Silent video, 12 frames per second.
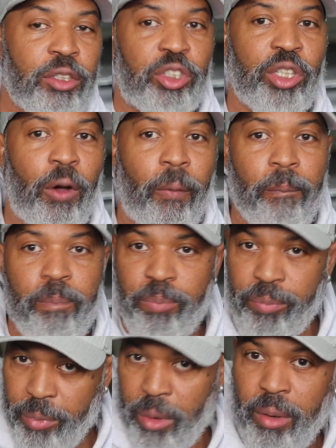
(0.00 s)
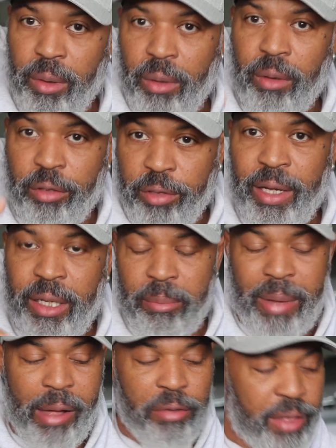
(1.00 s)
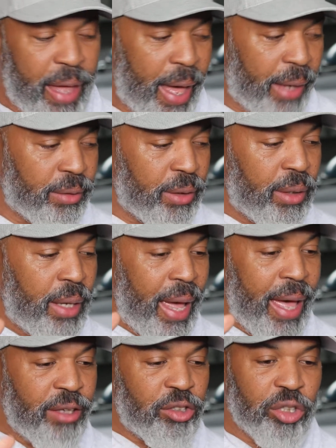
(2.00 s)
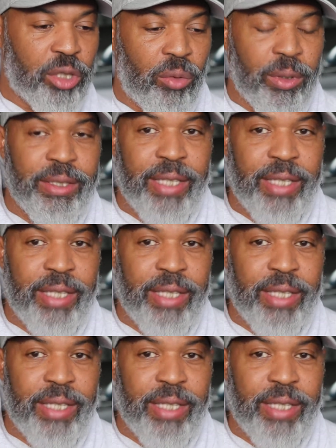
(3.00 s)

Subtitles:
So think about that as you're going